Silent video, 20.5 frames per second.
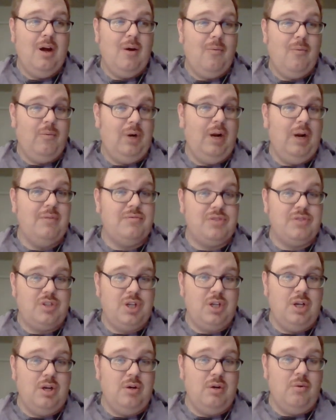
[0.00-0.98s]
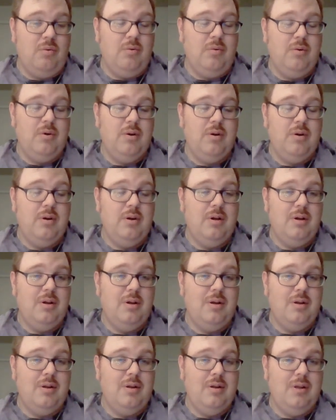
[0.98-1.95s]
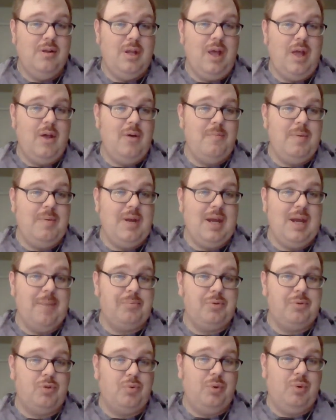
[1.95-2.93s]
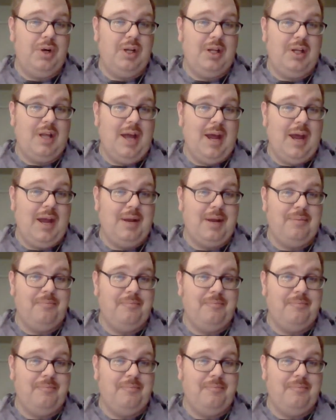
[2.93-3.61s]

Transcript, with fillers: One of two. The other being episode 29.